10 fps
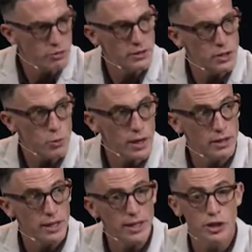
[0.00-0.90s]
through these
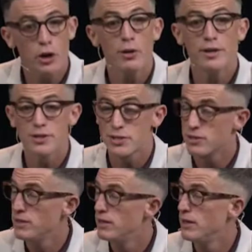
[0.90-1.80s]
quickly. Endurance.
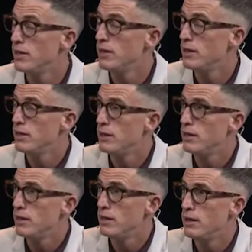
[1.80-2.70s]

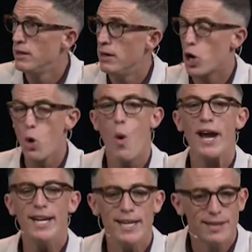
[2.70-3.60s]

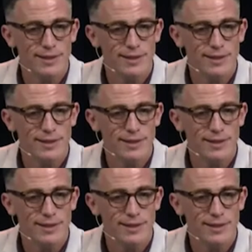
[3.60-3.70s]
Acquainted.